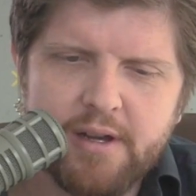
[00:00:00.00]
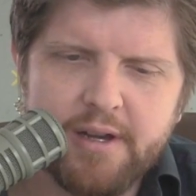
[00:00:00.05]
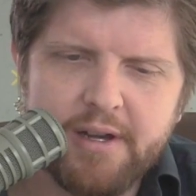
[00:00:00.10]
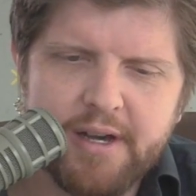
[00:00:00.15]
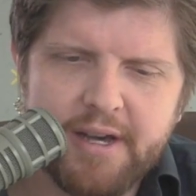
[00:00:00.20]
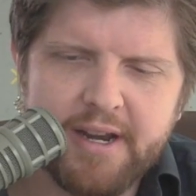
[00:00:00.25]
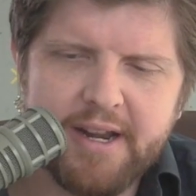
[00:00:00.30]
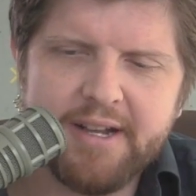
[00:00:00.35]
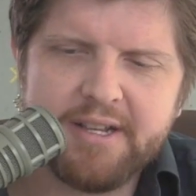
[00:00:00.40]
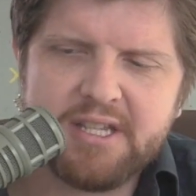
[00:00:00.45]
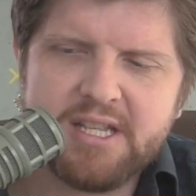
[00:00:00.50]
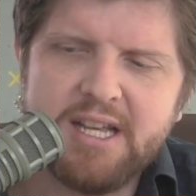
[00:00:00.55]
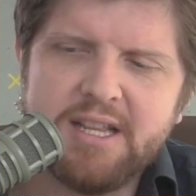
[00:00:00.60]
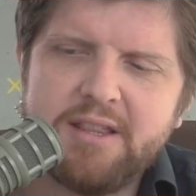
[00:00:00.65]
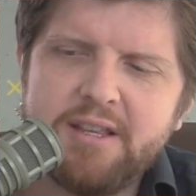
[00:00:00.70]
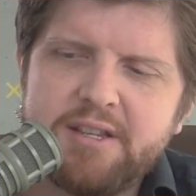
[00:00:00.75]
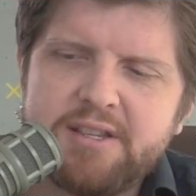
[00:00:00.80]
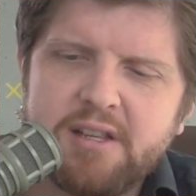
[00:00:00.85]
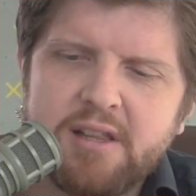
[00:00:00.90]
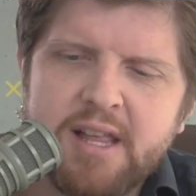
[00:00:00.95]
And it's that
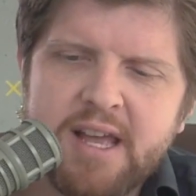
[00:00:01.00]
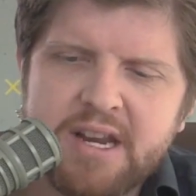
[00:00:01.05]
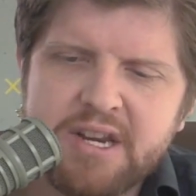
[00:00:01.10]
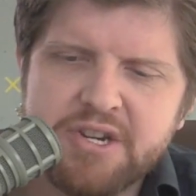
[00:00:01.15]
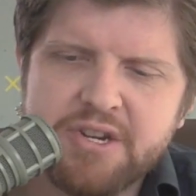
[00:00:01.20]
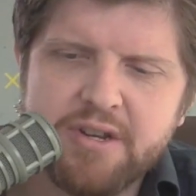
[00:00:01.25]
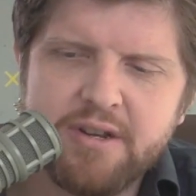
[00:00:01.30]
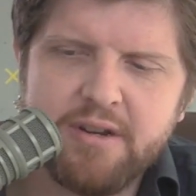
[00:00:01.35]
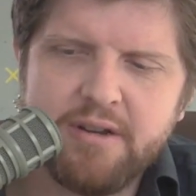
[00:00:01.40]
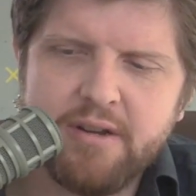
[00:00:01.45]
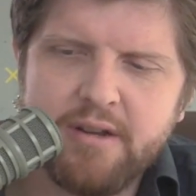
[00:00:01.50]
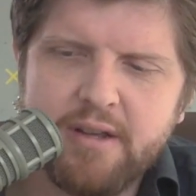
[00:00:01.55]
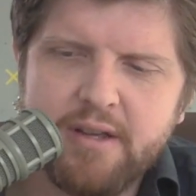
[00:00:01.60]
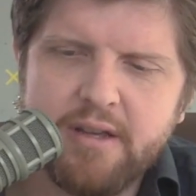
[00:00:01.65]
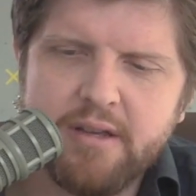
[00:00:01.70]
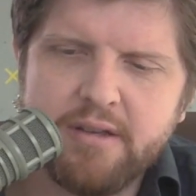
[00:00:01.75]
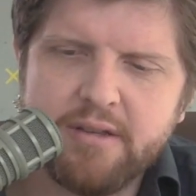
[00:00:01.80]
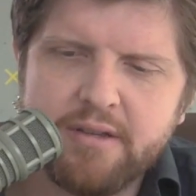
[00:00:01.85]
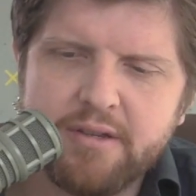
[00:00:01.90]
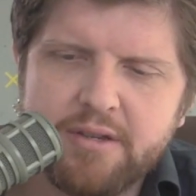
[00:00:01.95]
this election
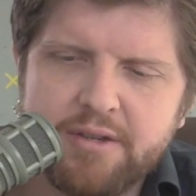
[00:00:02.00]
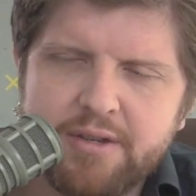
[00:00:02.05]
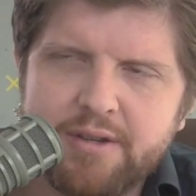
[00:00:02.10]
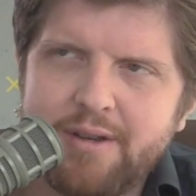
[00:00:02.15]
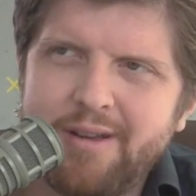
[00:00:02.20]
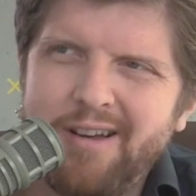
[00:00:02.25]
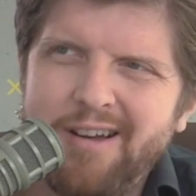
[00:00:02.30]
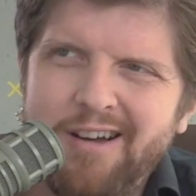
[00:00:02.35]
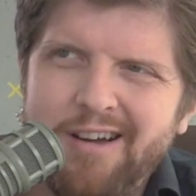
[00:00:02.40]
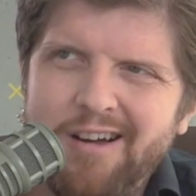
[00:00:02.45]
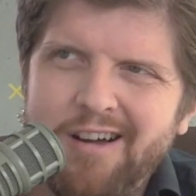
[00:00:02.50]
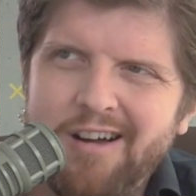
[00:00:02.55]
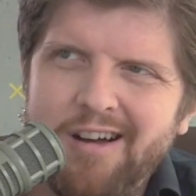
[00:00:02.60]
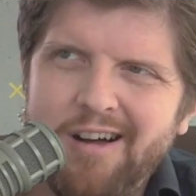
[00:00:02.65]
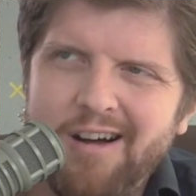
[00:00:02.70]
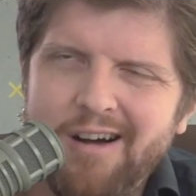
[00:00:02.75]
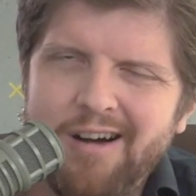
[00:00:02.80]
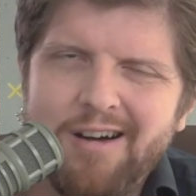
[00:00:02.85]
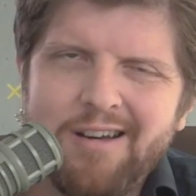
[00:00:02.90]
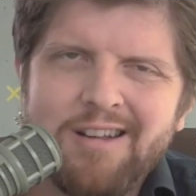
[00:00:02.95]
is
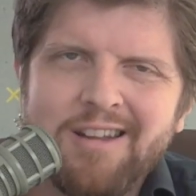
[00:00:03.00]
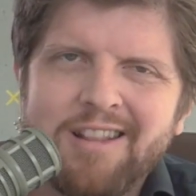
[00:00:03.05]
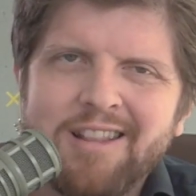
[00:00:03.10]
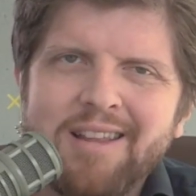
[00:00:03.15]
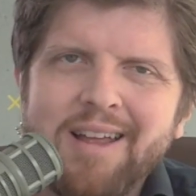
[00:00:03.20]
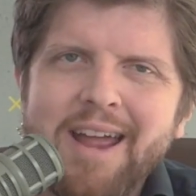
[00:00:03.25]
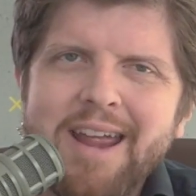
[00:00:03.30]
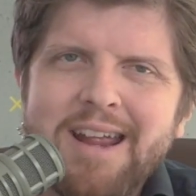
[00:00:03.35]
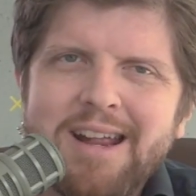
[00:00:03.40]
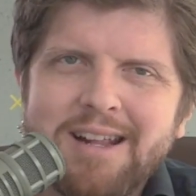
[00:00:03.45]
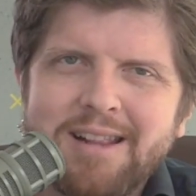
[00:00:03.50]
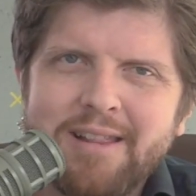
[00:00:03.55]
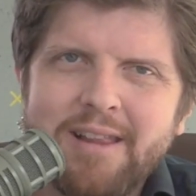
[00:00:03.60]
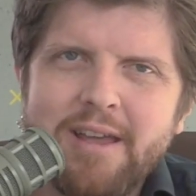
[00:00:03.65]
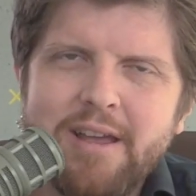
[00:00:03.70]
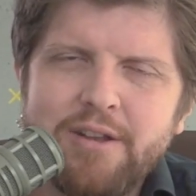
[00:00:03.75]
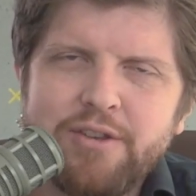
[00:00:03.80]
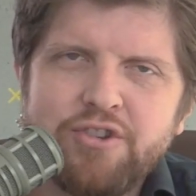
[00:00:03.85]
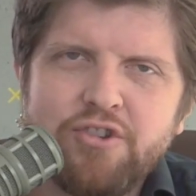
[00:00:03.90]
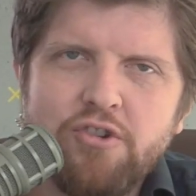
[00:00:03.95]

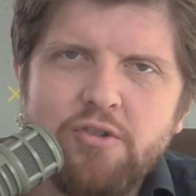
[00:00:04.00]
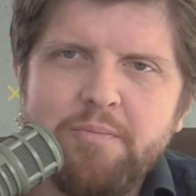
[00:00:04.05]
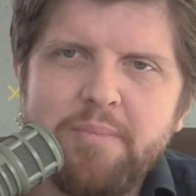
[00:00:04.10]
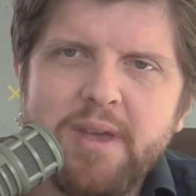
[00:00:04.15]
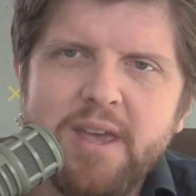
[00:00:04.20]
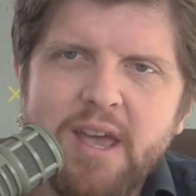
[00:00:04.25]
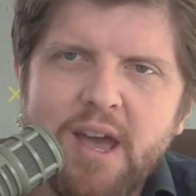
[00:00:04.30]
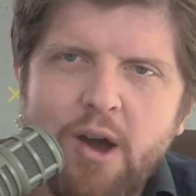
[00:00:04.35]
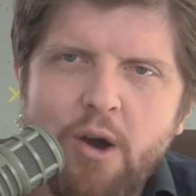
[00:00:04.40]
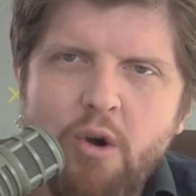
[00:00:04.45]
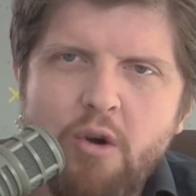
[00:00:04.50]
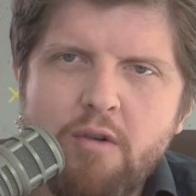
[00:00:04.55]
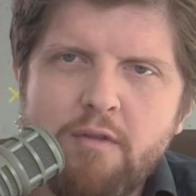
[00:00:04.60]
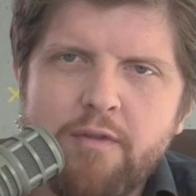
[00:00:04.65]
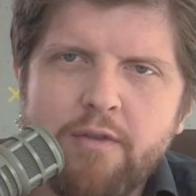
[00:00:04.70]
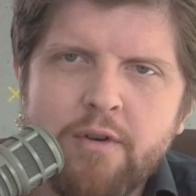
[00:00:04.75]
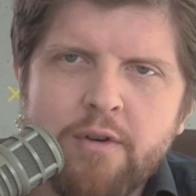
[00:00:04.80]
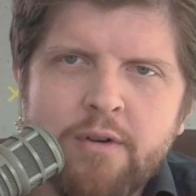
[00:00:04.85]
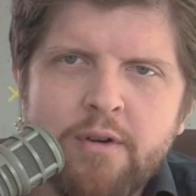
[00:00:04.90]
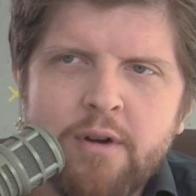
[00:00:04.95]
unlikely to be
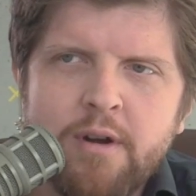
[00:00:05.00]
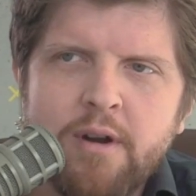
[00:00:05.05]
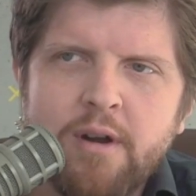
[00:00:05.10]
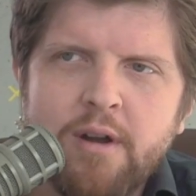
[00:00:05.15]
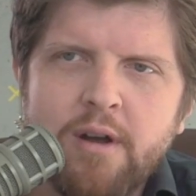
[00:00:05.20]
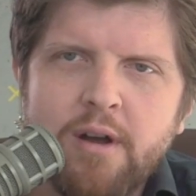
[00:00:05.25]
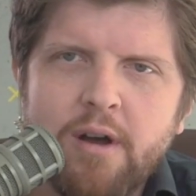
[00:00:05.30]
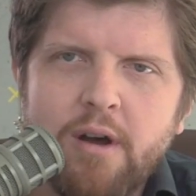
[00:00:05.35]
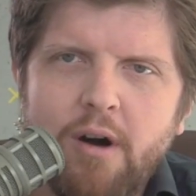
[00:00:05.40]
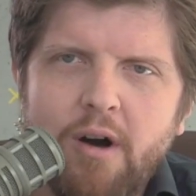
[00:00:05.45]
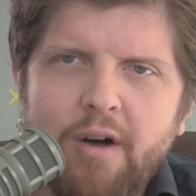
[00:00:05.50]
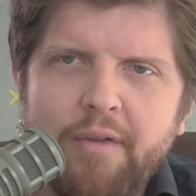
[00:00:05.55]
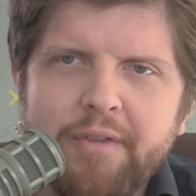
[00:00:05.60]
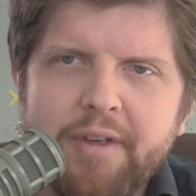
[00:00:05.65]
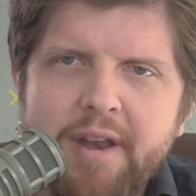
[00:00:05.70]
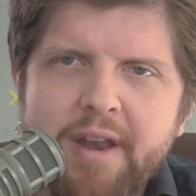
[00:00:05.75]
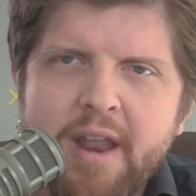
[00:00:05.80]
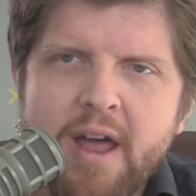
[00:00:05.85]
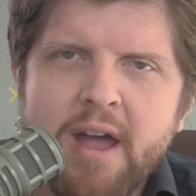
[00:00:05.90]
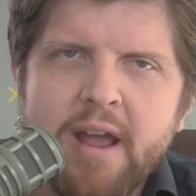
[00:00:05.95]
over on the
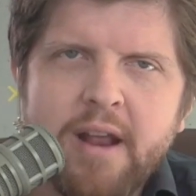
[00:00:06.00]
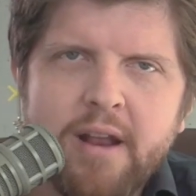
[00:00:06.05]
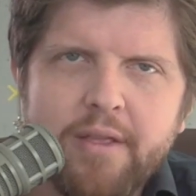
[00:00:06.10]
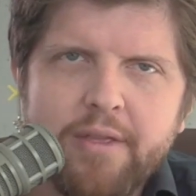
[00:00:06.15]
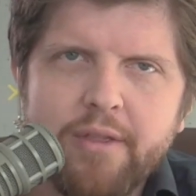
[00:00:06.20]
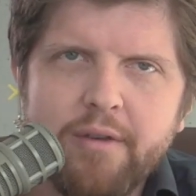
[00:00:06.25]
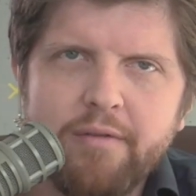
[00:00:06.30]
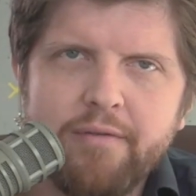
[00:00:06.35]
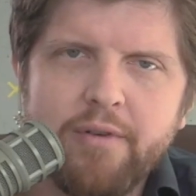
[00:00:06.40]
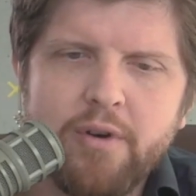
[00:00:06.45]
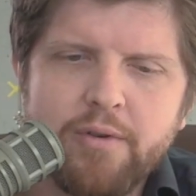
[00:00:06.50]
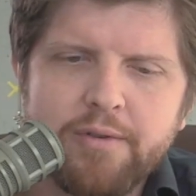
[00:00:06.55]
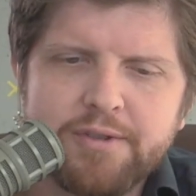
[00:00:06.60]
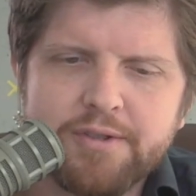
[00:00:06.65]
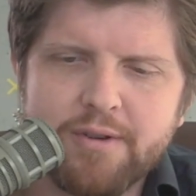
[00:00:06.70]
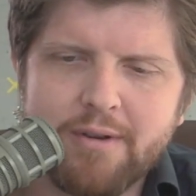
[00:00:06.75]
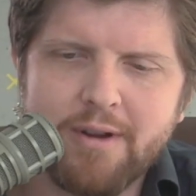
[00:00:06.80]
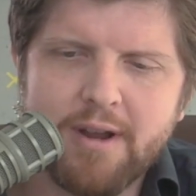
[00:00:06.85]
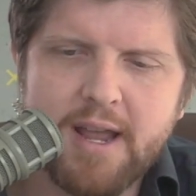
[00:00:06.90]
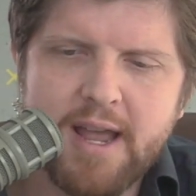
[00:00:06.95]
night the votes
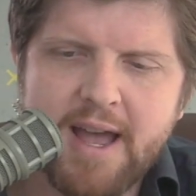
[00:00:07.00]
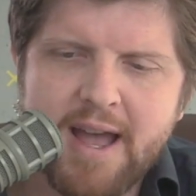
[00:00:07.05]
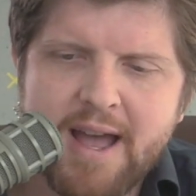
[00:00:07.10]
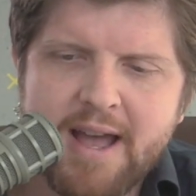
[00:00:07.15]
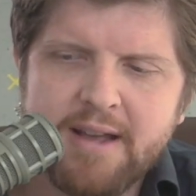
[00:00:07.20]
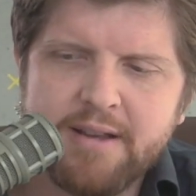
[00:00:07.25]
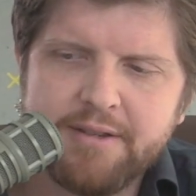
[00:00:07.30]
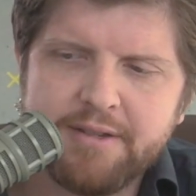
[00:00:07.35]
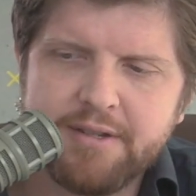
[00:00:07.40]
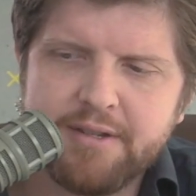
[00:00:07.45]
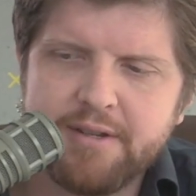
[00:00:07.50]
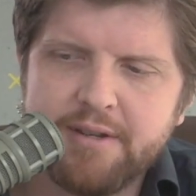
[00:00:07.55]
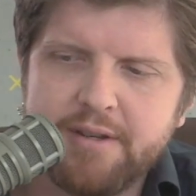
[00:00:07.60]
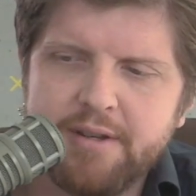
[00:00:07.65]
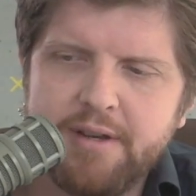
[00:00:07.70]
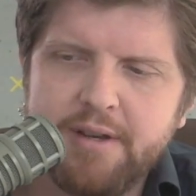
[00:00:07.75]
are cast,